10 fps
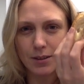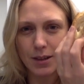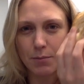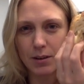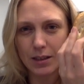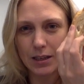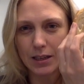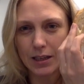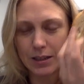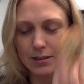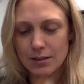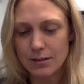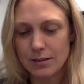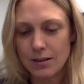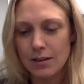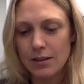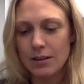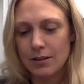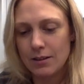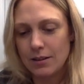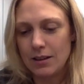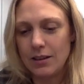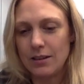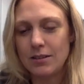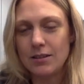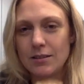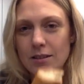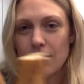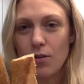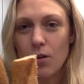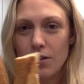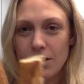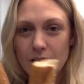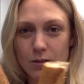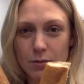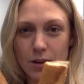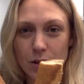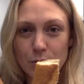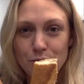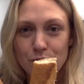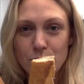the ability to eat this is the easiest out of all these without